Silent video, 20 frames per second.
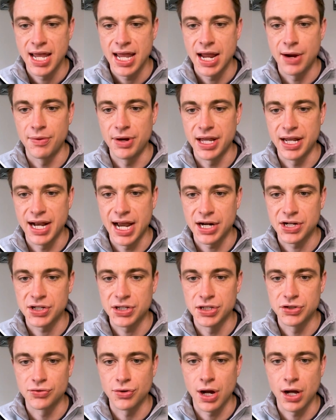and we can
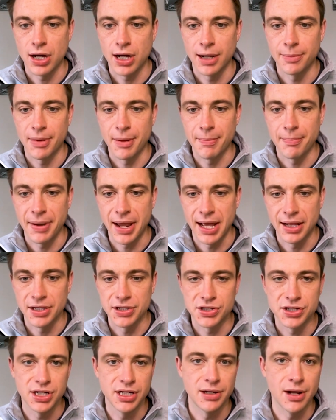actually draw up a
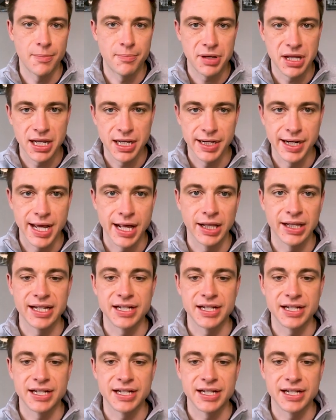balance sheet, a P&L,